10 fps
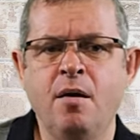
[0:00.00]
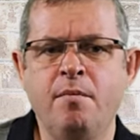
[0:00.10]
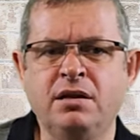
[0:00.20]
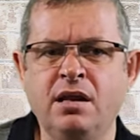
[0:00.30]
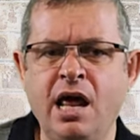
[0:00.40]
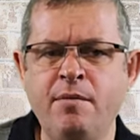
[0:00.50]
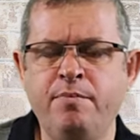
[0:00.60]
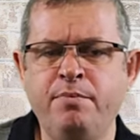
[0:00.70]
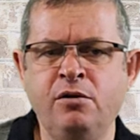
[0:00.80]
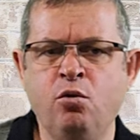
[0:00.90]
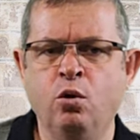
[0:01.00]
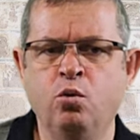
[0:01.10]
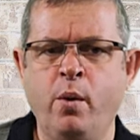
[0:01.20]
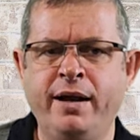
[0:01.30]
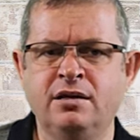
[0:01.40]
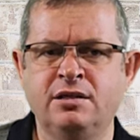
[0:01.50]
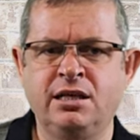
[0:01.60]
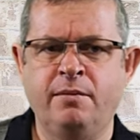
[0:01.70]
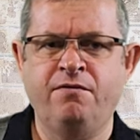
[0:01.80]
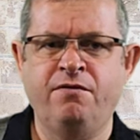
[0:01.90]
But the Labor Appeal Court went a
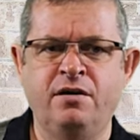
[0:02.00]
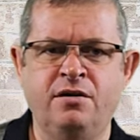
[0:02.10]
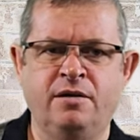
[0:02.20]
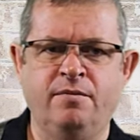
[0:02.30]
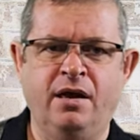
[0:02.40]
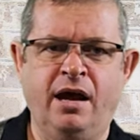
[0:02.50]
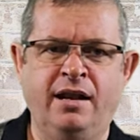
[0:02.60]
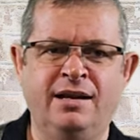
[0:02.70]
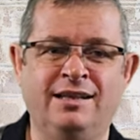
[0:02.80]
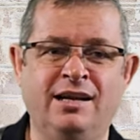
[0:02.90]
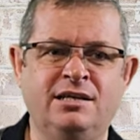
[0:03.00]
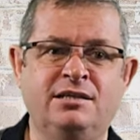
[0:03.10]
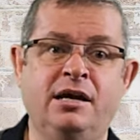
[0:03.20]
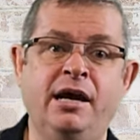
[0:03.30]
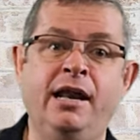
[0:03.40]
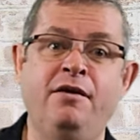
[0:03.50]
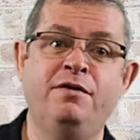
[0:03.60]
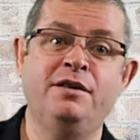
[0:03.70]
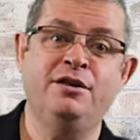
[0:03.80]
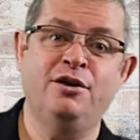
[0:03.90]
step further and addressed the
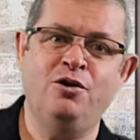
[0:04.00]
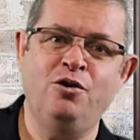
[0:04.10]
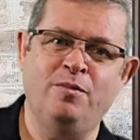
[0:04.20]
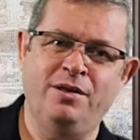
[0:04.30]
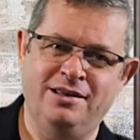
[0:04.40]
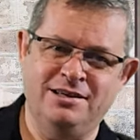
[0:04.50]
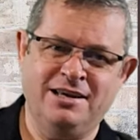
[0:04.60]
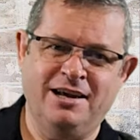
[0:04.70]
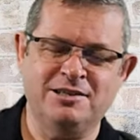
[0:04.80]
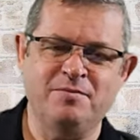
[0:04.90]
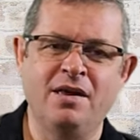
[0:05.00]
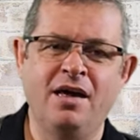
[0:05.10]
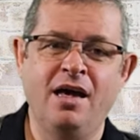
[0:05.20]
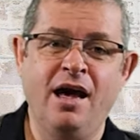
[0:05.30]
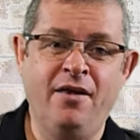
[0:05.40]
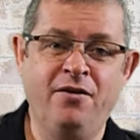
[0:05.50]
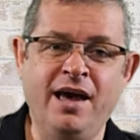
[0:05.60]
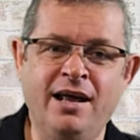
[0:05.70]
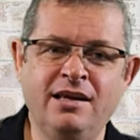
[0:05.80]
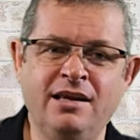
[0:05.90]
elephant in the room in this case, and
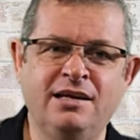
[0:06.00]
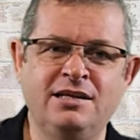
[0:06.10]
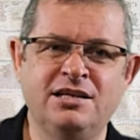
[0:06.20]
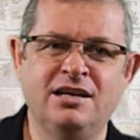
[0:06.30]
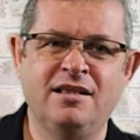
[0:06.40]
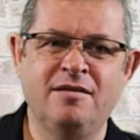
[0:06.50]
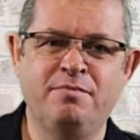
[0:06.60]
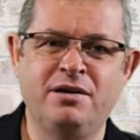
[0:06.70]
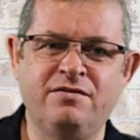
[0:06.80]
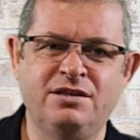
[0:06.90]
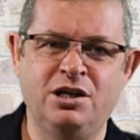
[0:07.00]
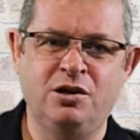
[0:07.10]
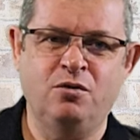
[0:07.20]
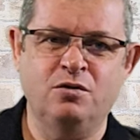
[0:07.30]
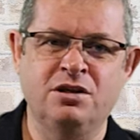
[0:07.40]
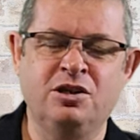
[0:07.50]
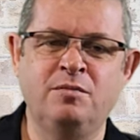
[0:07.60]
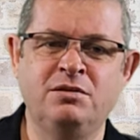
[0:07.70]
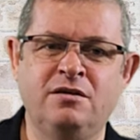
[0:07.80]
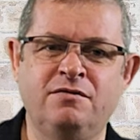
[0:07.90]
that is privacy laws in
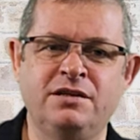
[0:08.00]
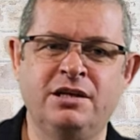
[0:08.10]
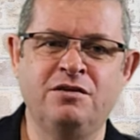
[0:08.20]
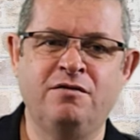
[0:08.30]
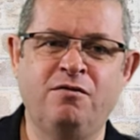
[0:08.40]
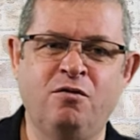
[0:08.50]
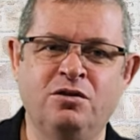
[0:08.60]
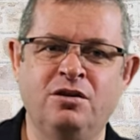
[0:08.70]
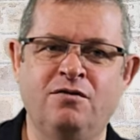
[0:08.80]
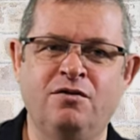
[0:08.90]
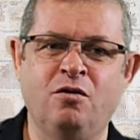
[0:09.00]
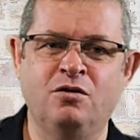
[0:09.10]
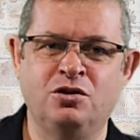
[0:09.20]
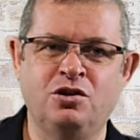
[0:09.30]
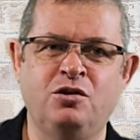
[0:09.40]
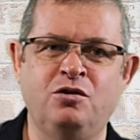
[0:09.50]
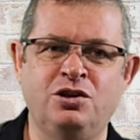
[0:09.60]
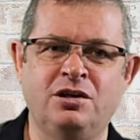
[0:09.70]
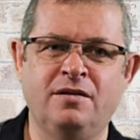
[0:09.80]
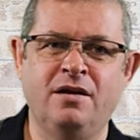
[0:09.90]
terms of Section 14 of the
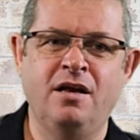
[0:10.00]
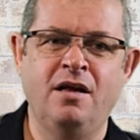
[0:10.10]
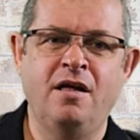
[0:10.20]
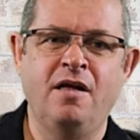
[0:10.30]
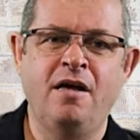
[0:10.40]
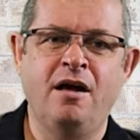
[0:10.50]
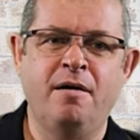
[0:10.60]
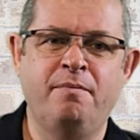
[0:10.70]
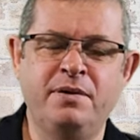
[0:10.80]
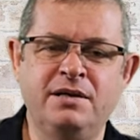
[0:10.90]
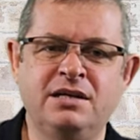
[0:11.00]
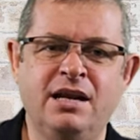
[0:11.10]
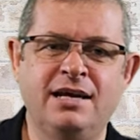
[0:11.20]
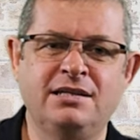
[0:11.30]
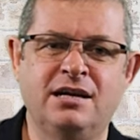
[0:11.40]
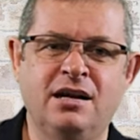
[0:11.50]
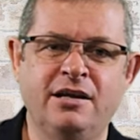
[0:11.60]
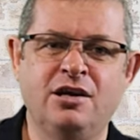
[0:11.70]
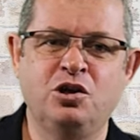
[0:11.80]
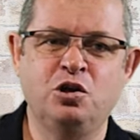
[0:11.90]
Constitution. A person has a
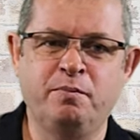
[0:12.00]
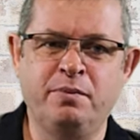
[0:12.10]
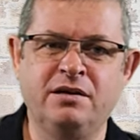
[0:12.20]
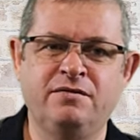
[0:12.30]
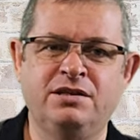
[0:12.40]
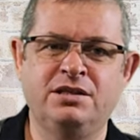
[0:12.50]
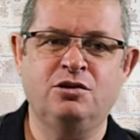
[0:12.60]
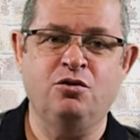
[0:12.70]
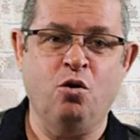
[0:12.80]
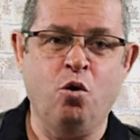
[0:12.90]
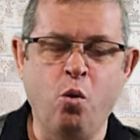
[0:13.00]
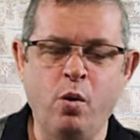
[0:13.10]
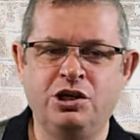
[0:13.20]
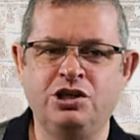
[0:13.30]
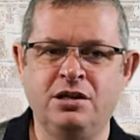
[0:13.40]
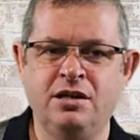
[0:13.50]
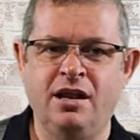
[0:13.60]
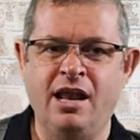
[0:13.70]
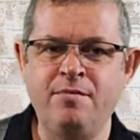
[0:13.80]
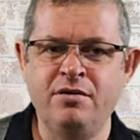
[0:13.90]
right to privacy. So the question the
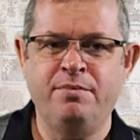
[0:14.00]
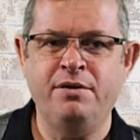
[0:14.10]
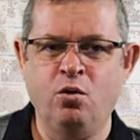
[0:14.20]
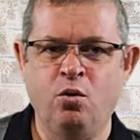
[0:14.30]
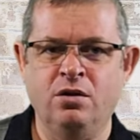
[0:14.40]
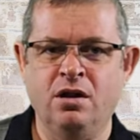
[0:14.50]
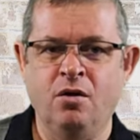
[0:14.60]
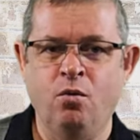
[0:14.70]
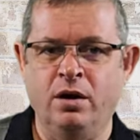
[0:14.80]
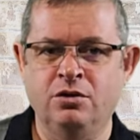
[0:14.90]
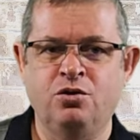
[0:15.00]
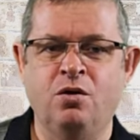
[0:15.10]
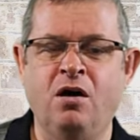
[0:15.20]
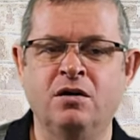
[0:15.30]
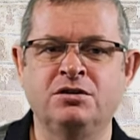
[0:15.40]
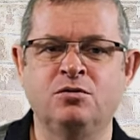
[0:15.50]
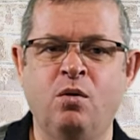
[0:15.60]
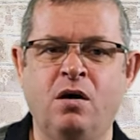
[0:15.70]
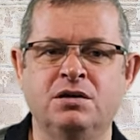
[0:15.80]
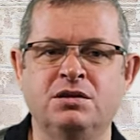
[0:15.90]
Labor Appeal Court wanted to answer
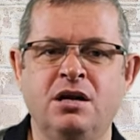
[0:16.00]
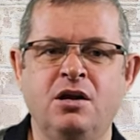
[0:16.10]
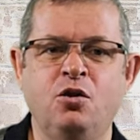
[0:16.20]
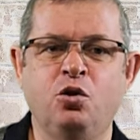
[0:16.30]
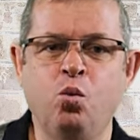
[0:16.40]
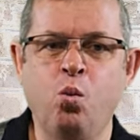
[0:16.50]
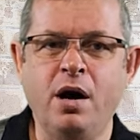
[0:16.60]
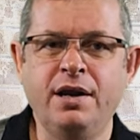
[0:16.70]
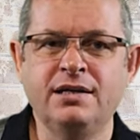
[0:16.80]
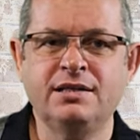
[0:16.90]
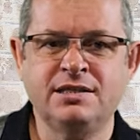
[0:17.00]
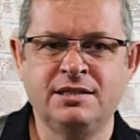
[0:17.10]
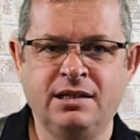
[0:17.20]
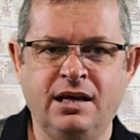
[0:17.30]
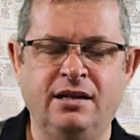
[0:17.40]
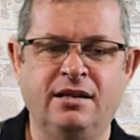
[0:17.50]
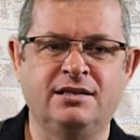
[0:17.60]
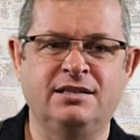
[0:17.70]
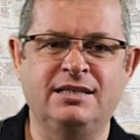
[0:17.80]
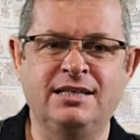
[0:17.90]
was, to what extent
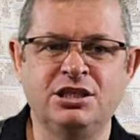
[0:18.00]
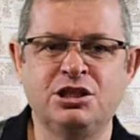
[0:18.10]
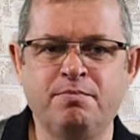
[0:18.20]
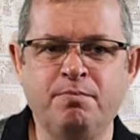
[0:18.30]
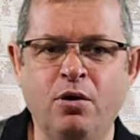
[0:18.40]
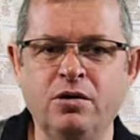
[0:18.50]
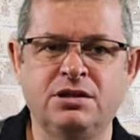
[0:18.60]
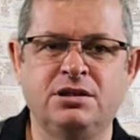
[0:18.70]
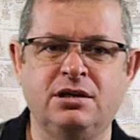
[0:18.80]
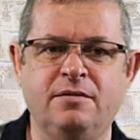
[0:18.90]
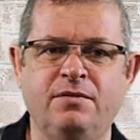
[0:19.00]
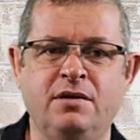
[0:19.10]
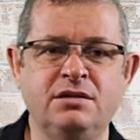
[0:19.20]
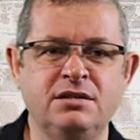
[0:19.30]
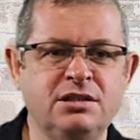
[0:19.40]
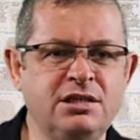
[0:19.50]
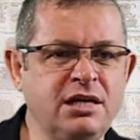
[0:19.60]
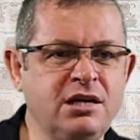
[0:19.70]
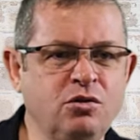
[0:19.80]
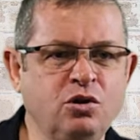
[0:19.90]
does this policy, this
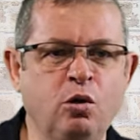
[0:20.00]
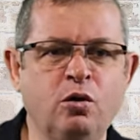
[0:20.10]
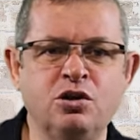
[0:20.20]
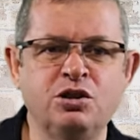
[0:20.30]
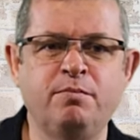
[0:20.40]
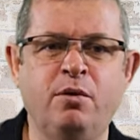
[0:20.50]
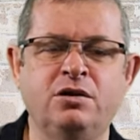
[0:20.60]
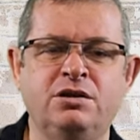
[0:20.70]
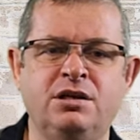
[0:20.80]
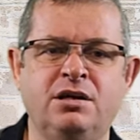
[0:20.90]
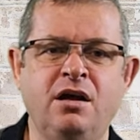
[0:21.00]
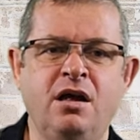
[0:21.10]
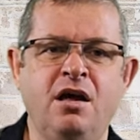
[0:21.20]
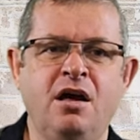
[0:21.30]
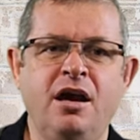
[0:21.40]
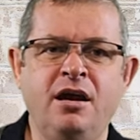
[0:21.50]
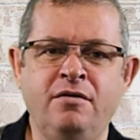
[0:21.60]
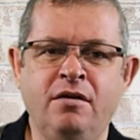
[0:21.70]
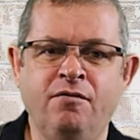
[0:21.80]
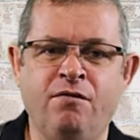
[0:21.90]
zero tolerance policy,
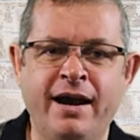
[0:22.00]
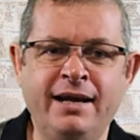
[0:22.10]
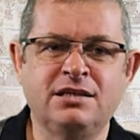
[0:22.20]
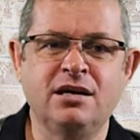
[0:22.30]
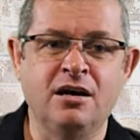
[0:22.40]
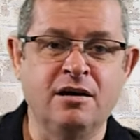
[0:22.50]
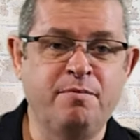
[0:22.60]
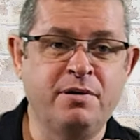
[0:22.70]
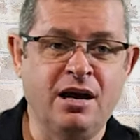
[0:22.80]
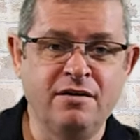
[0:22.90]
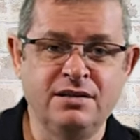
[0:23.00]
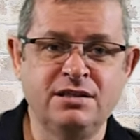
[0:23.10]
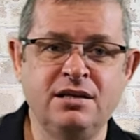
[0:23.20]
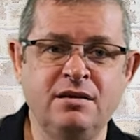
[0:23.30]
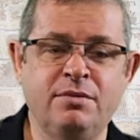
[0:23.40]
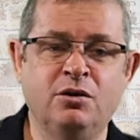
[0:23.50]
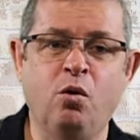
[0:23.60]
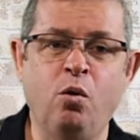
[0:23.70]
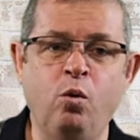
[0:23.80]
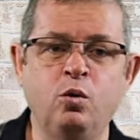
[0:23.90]
invades her privacy,
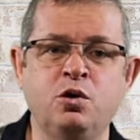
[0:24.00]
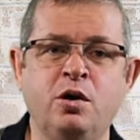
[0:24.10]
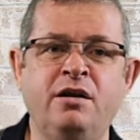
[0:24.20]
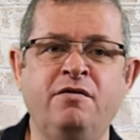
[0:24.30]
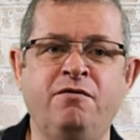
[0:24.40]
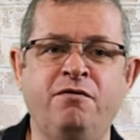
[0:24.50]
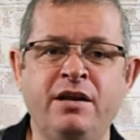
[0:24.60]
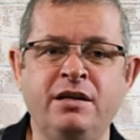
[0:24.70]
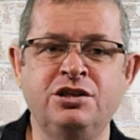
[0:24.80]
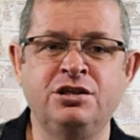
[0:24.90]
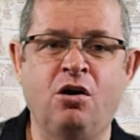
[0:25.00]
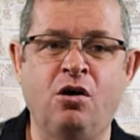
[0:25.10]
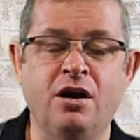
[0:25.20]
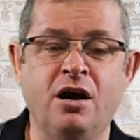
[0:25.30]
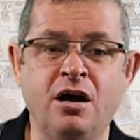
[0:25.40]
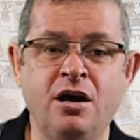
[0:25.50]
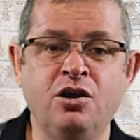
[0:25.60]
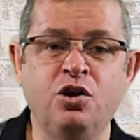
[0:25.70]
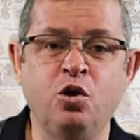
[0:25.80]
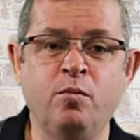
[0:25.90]
but also infringes on her
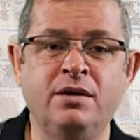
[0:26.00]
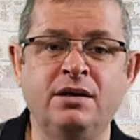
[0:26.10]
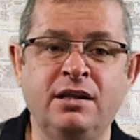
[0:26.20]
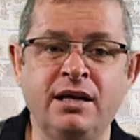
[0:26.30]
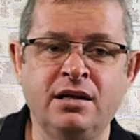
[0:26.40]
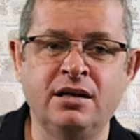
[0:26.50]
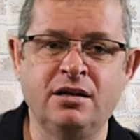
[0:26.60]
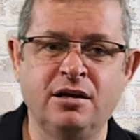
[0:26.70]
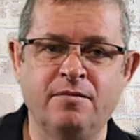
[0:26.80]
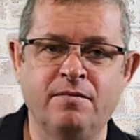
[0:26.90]
human dignity?